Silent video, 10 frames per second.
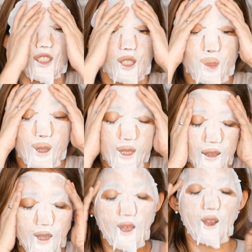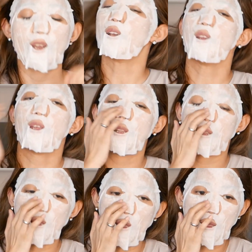you just put it there
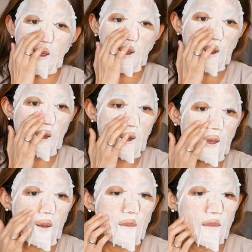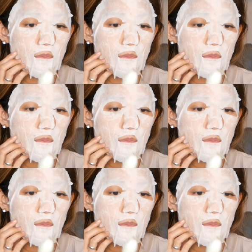and then